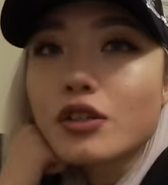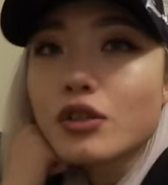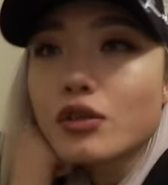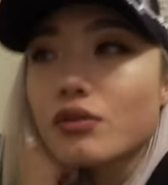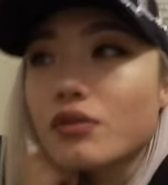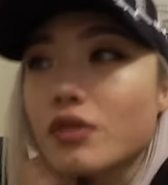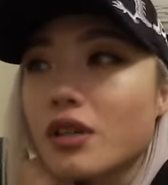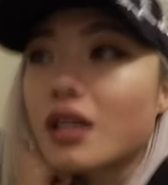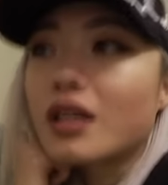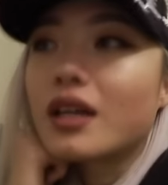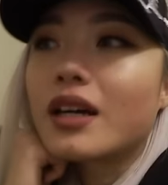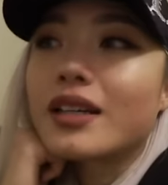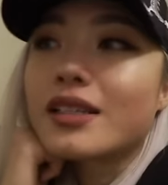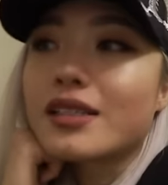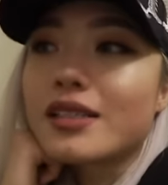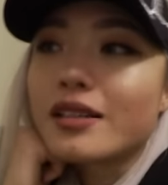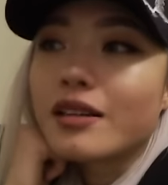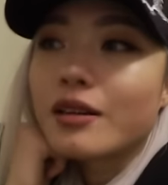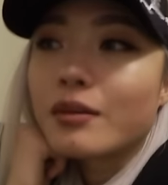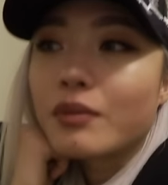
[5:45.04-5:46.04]
just
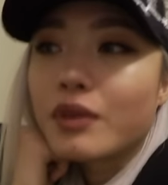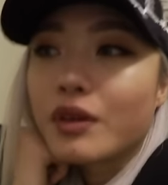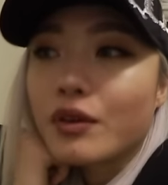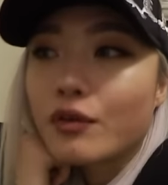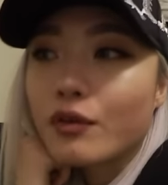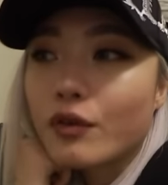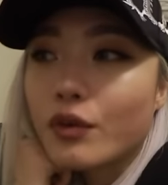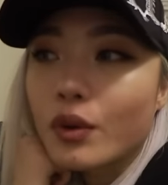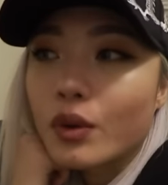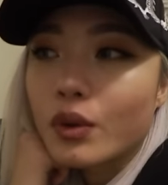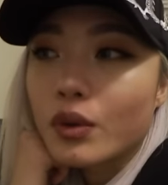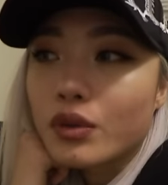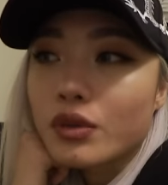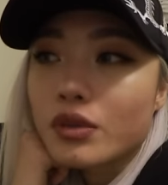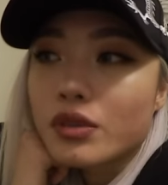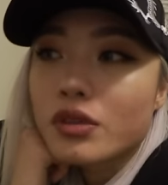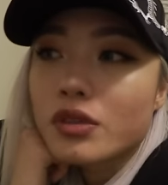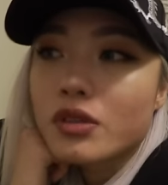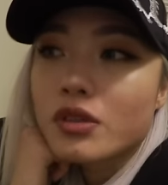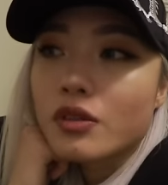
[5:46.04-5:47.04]
realized in my
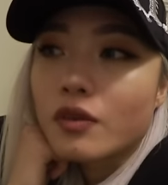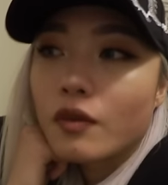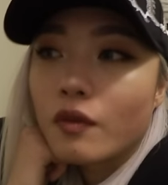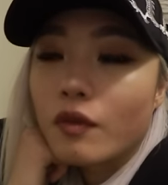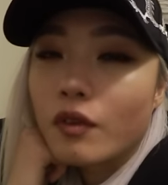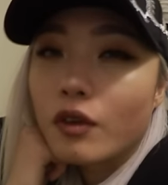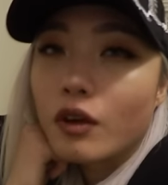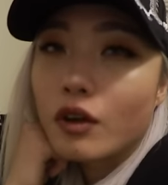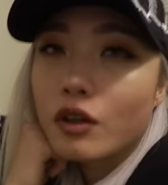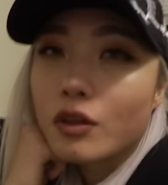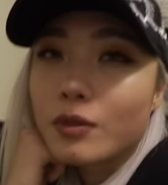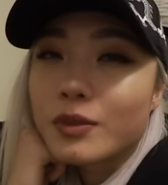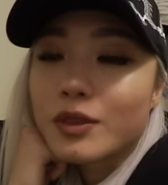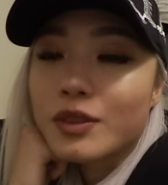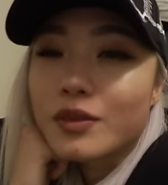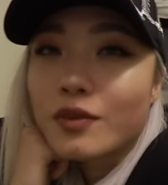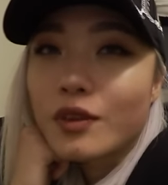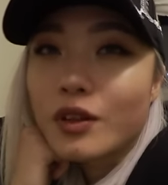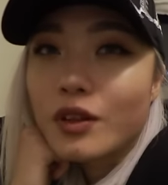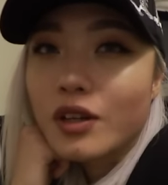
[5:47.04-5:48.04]
first
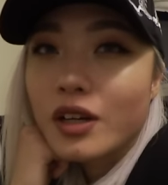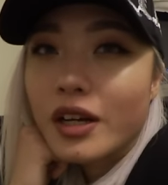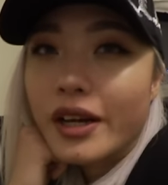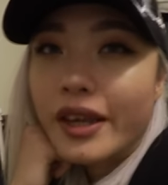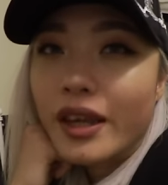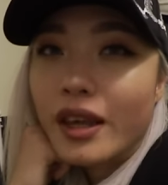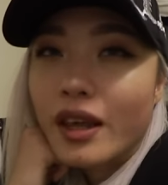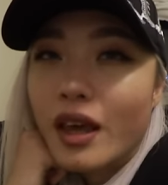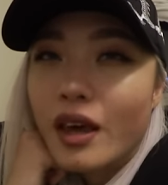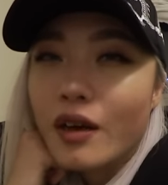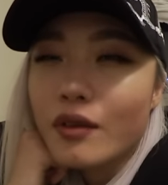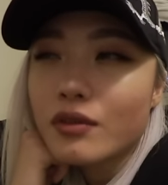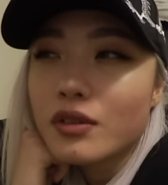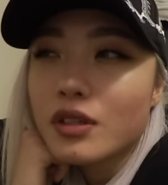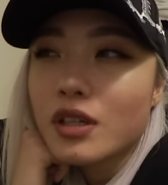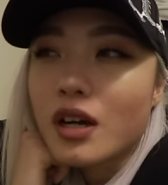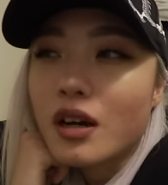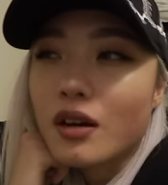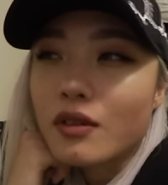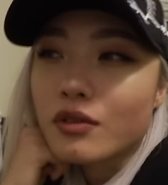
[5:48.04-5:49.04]
Vlogmas vlog, I haven't
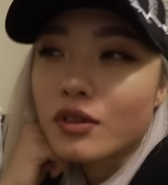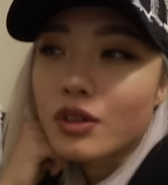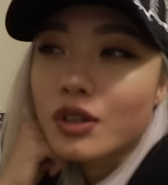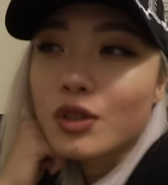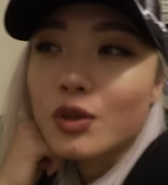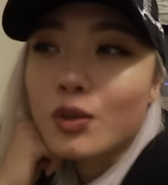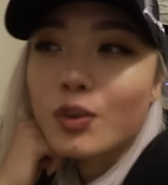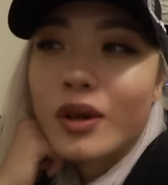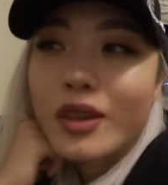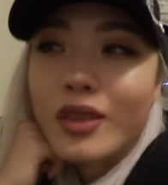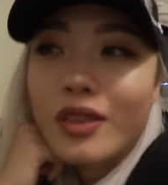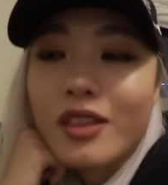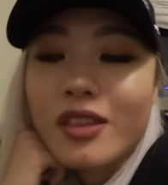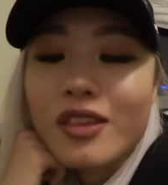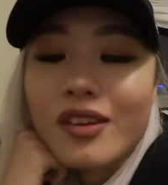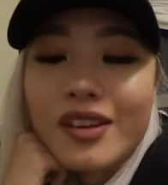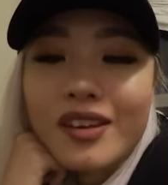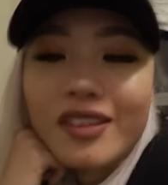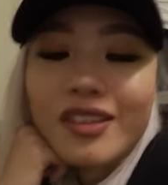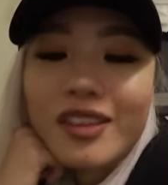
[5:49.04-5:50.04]
covered one
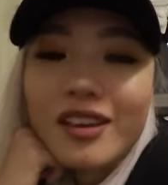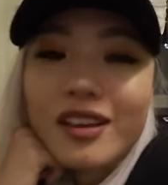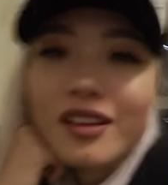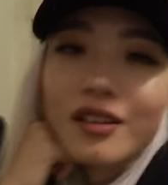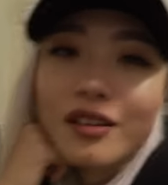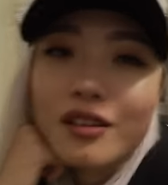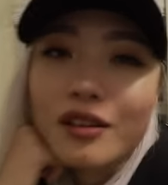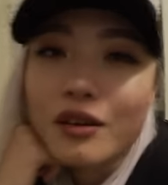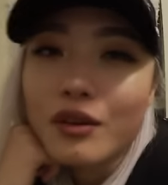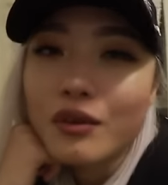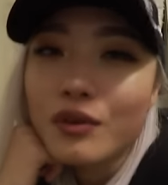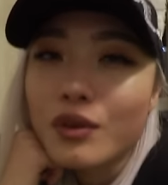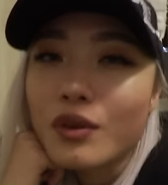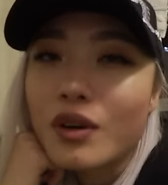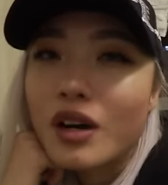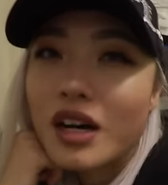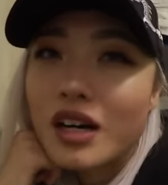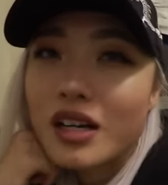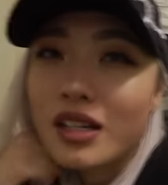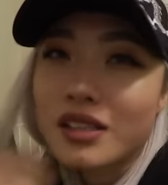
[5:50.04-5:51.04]
thing that a lot of you
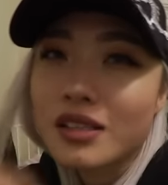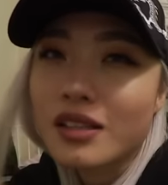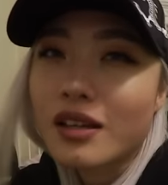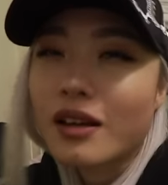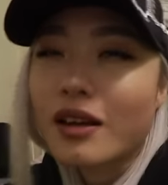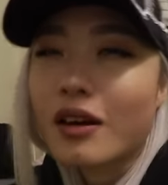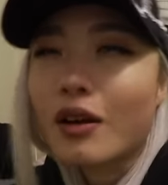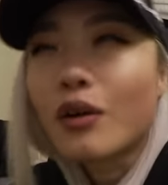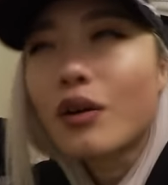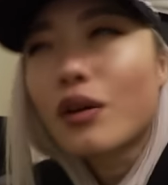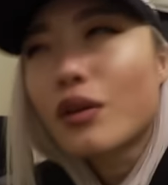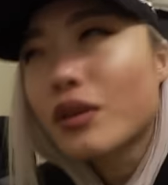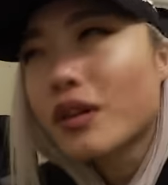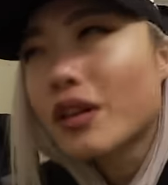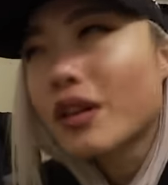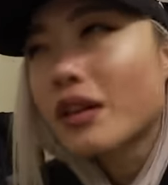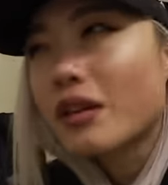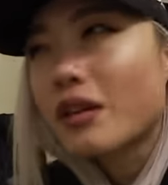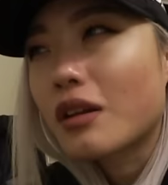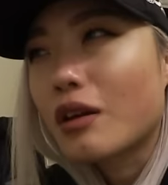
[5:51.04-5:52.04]
ask, and I
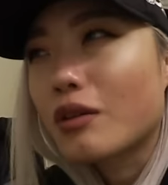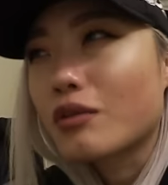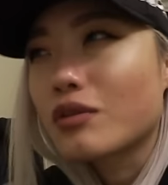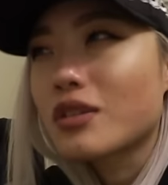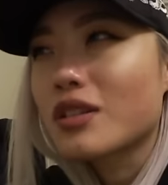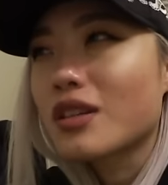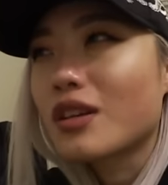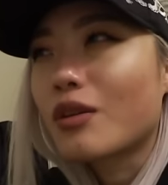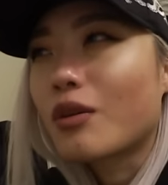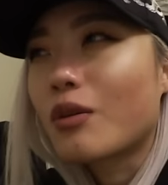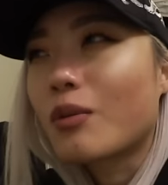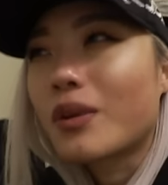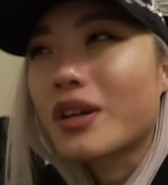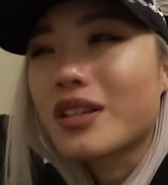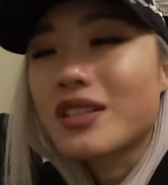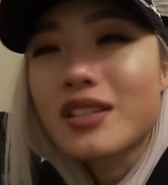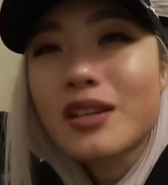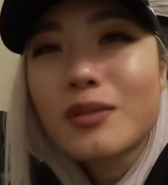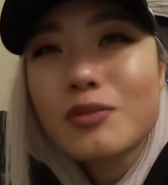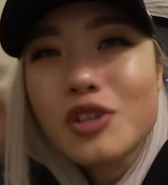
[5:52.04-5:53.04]
already announced it on my
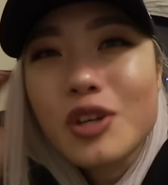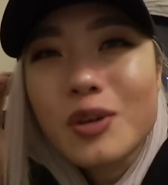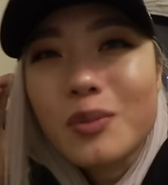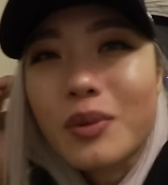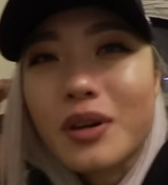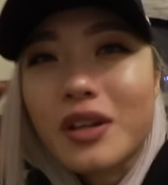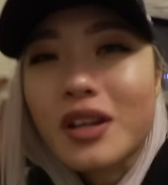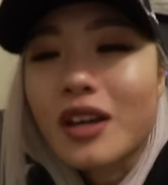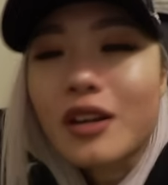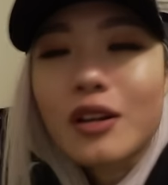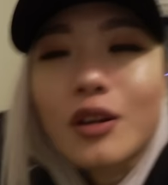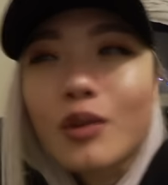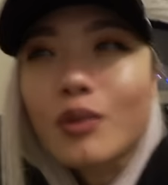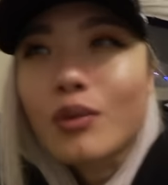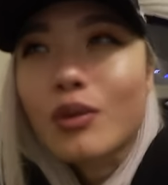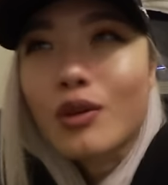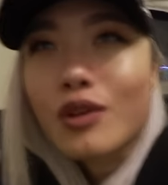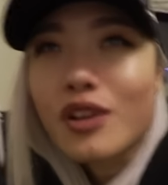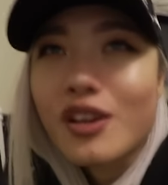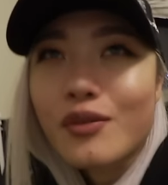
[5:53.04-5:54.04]
Snapchat, but I know
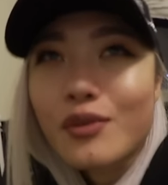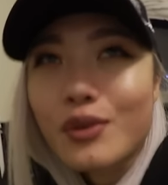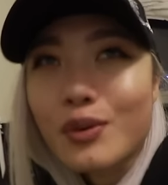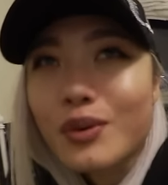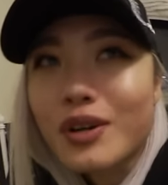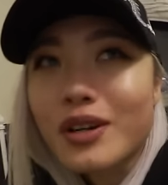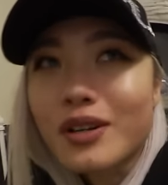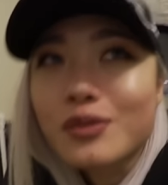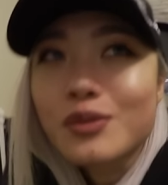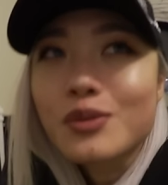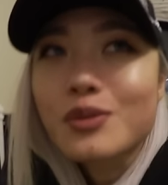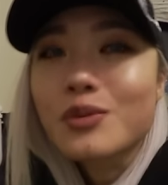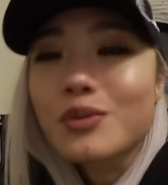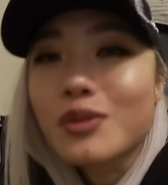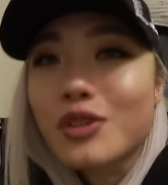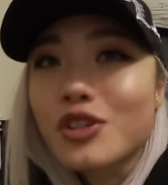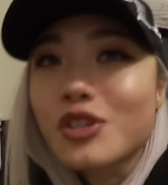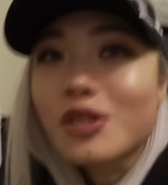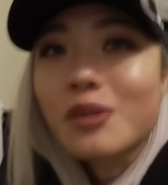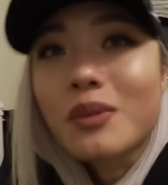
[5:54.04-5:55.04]
not everyone who's
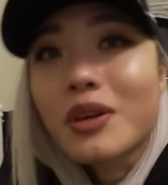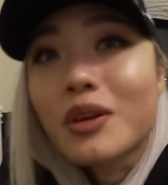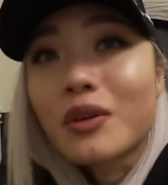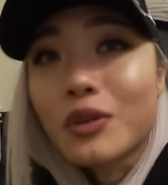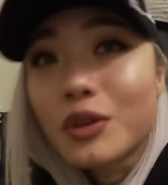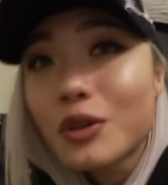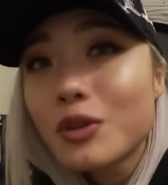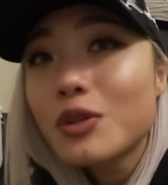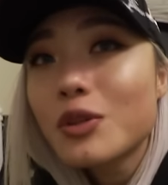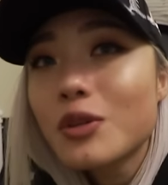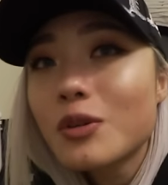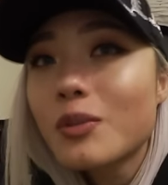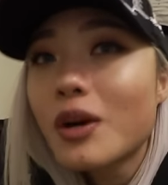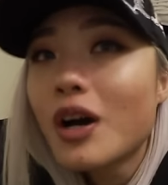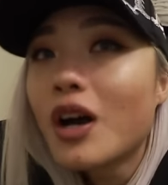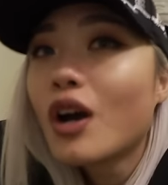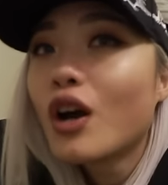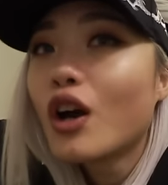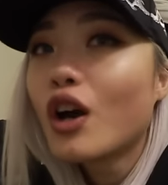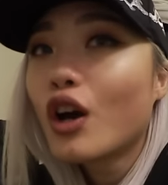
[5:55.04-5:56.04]
watching me on YouTube
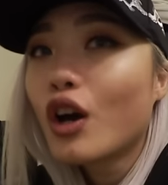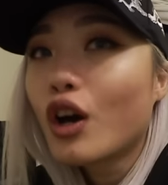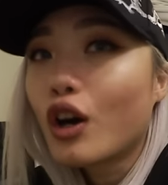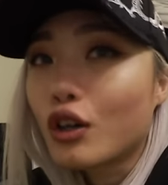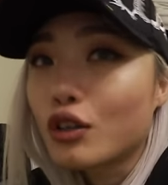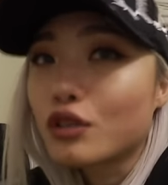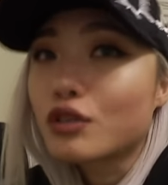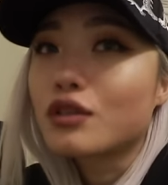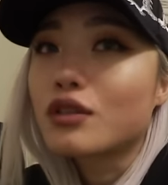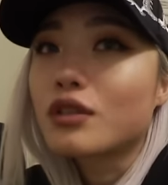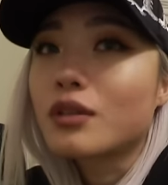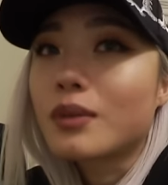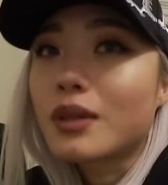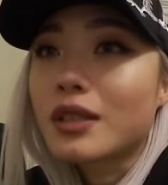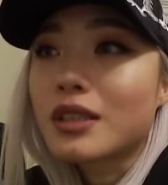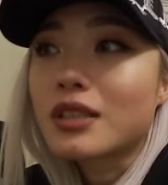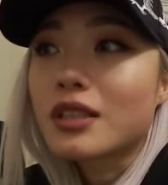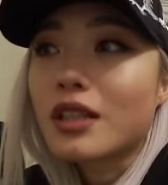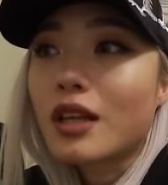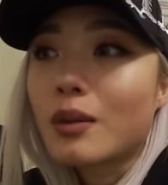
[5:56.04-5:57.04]
also see my
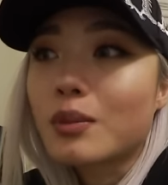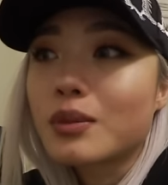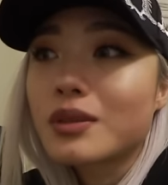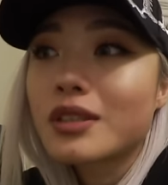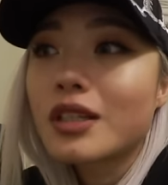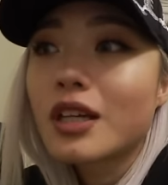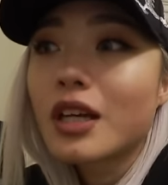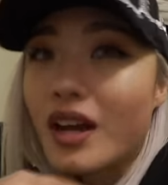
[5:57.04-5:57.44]
snaps.